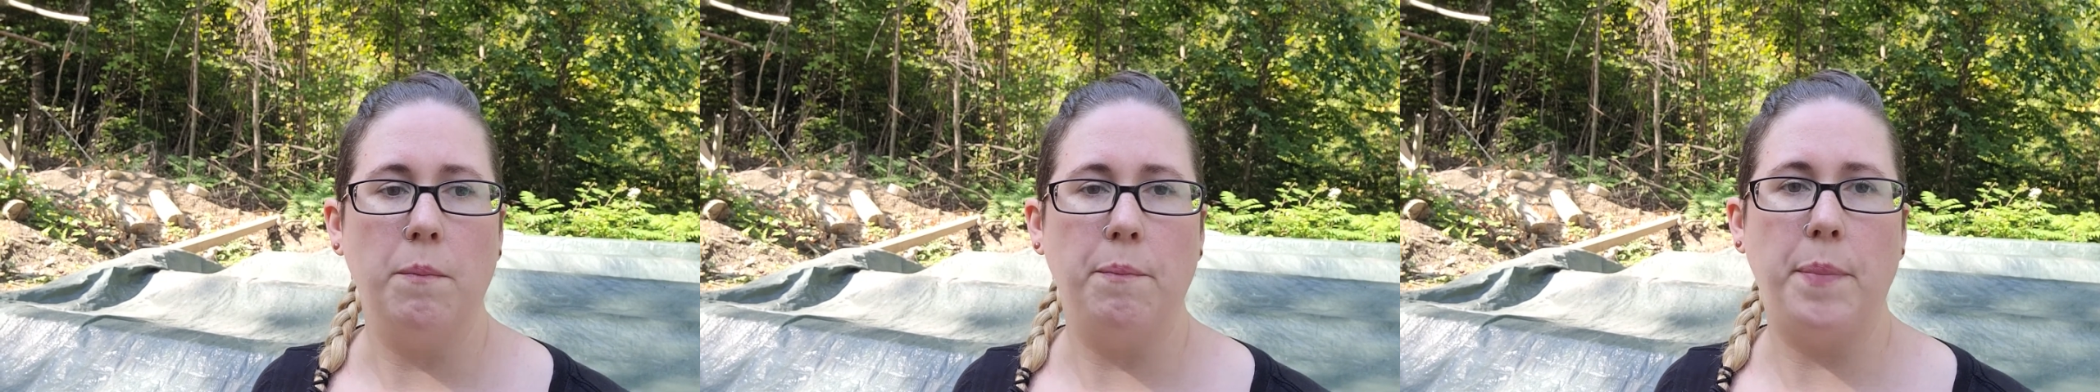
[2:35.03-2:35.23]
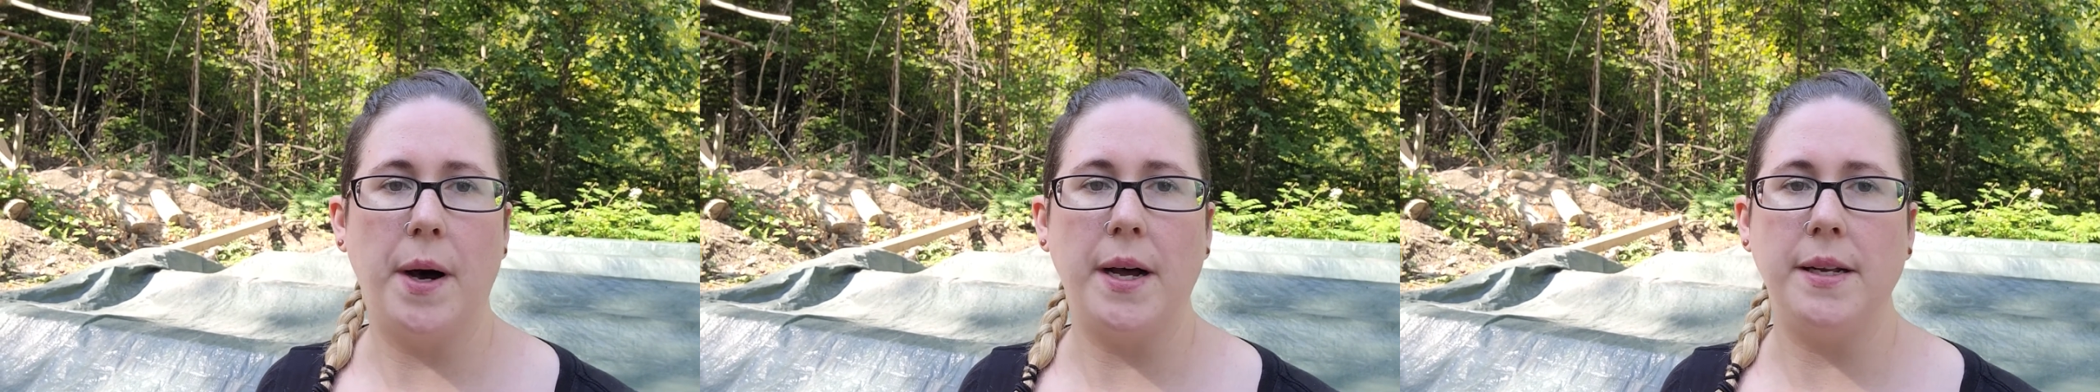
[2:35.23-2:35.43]

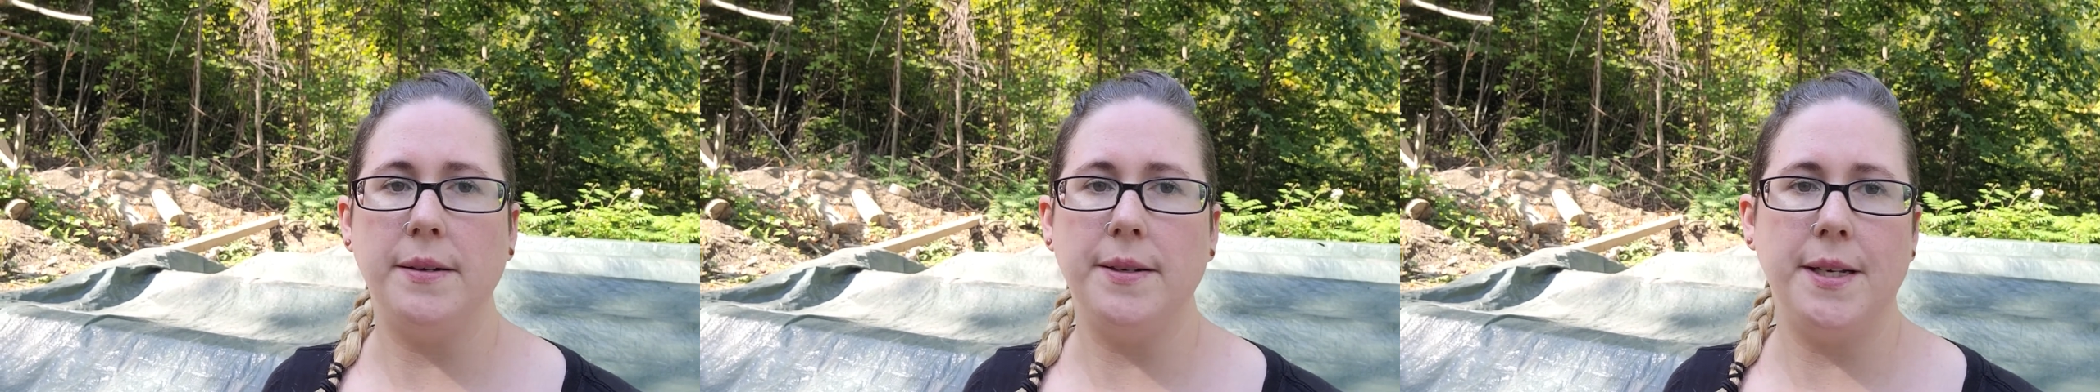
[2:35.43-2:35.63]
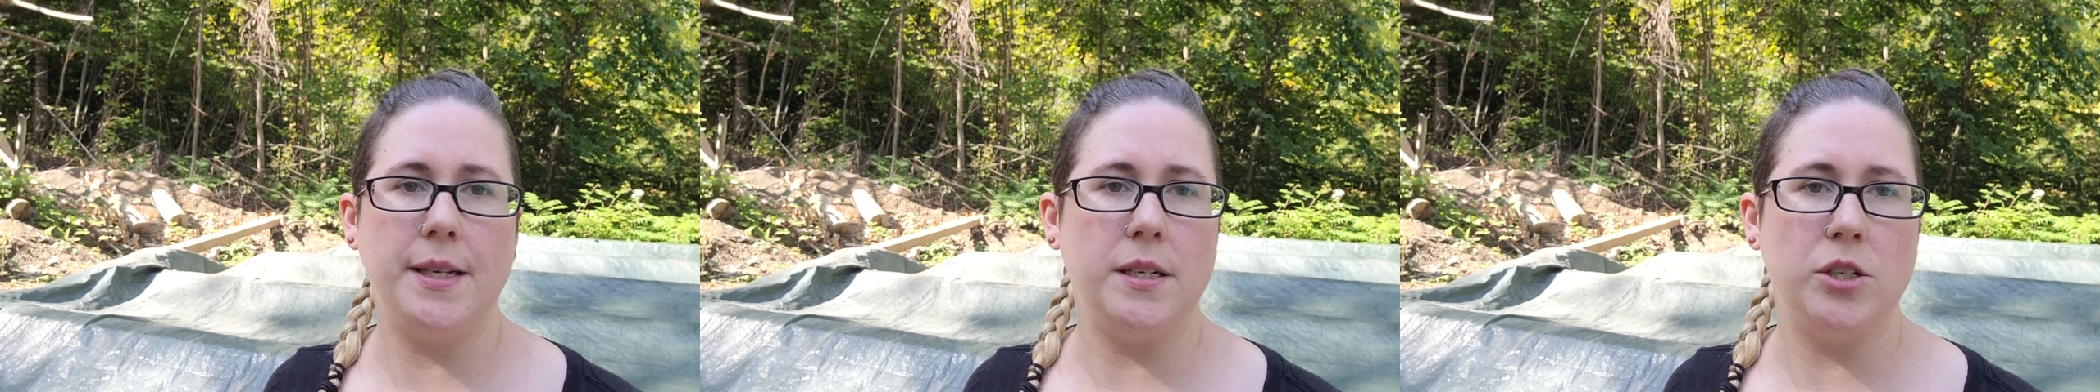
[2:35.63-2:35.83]
but
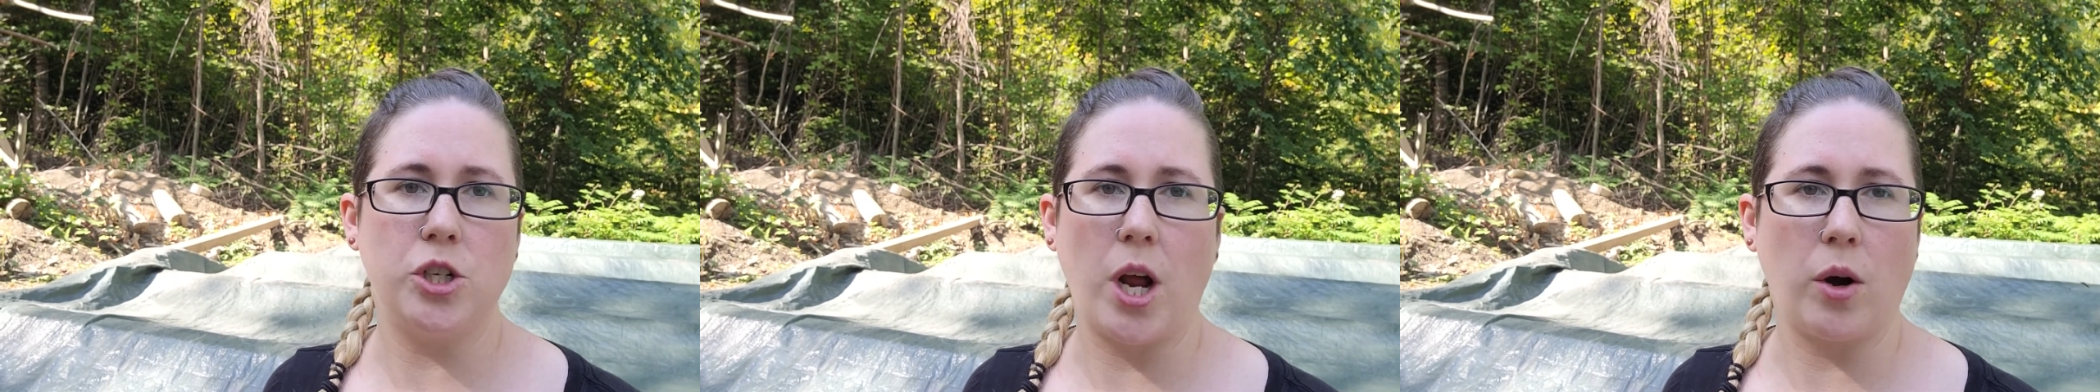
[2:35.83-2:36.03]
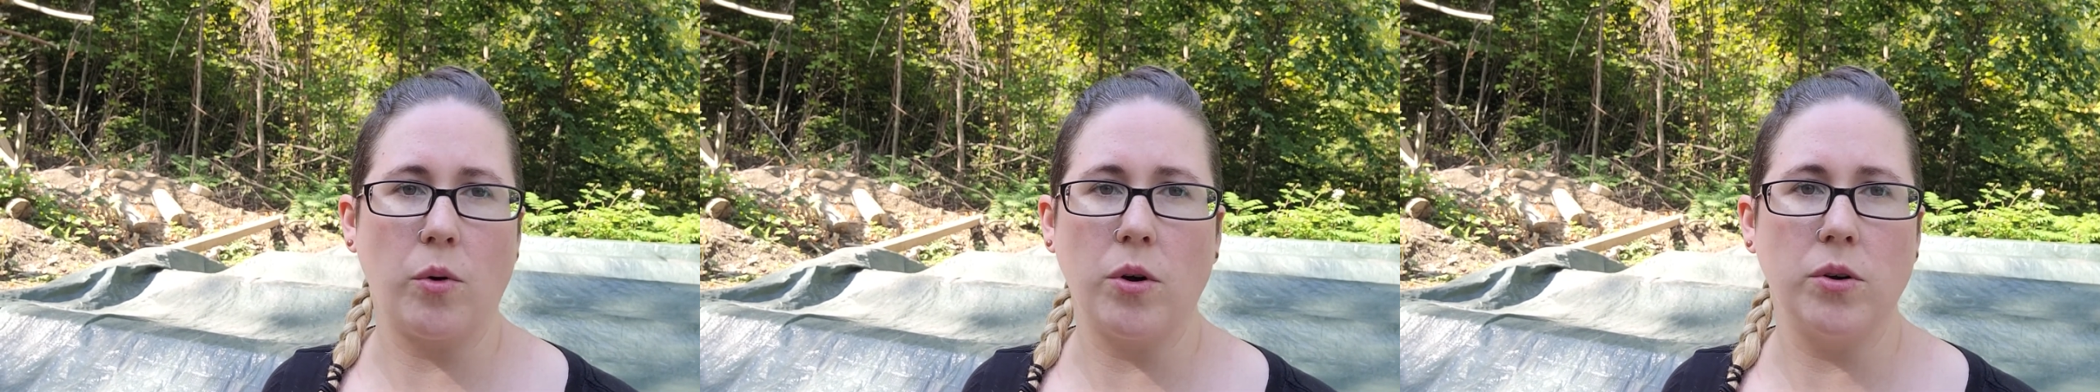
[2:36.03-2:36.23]
in
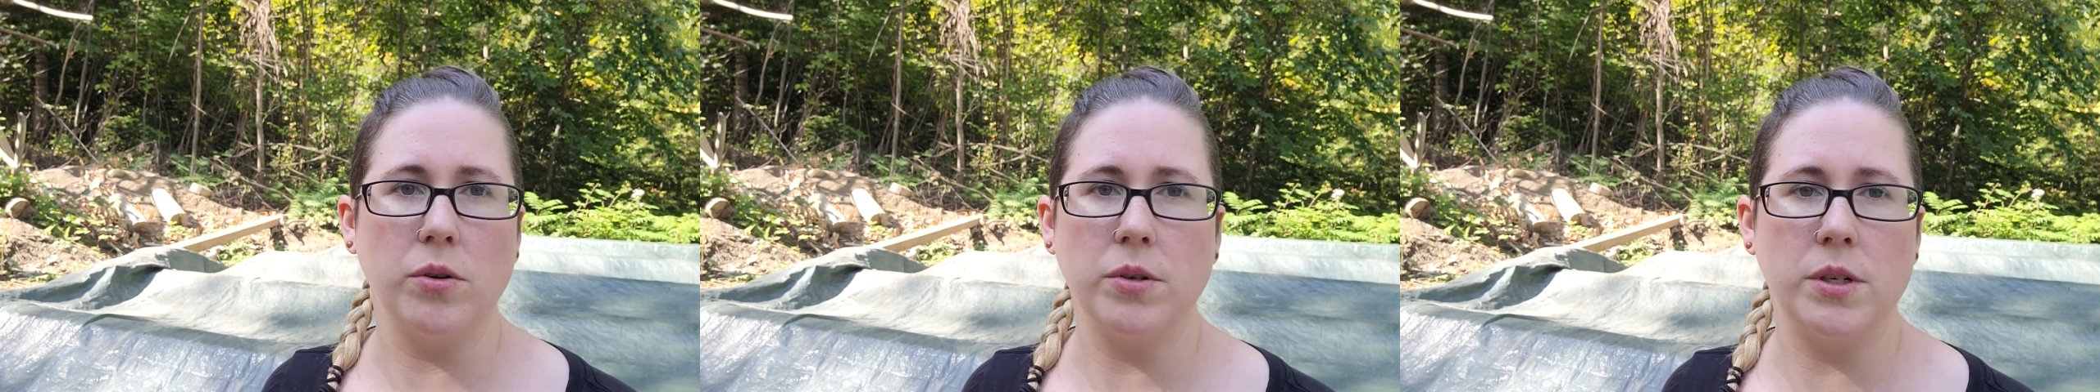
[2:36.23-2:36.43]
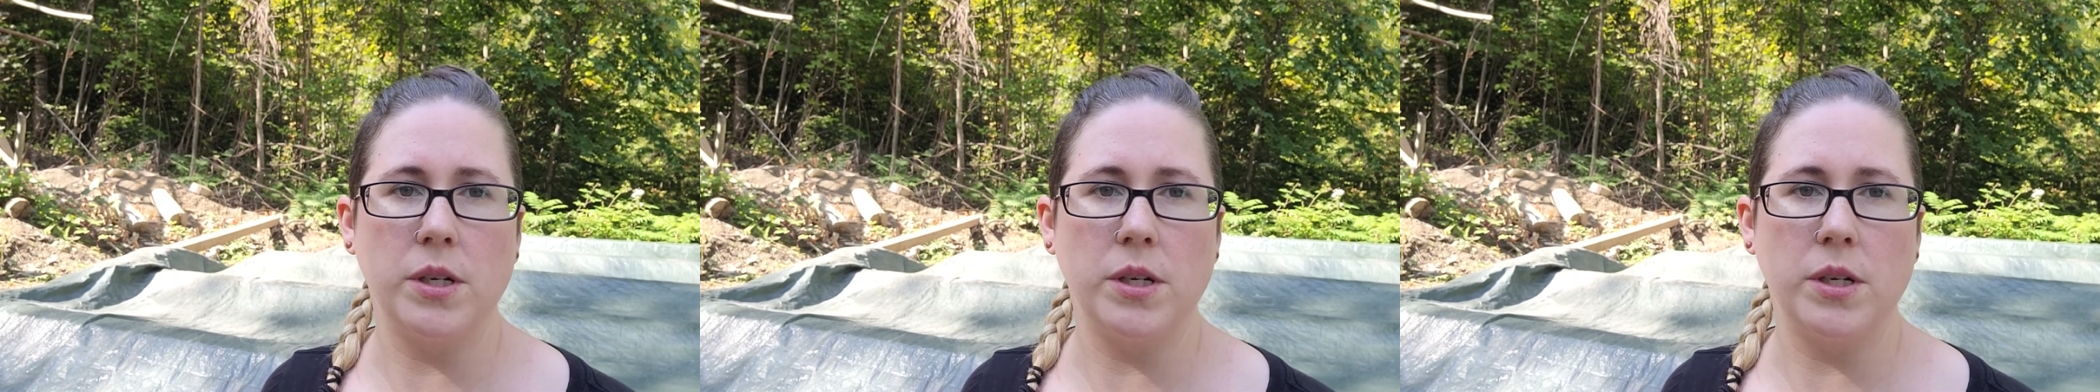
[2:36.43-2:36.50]
general,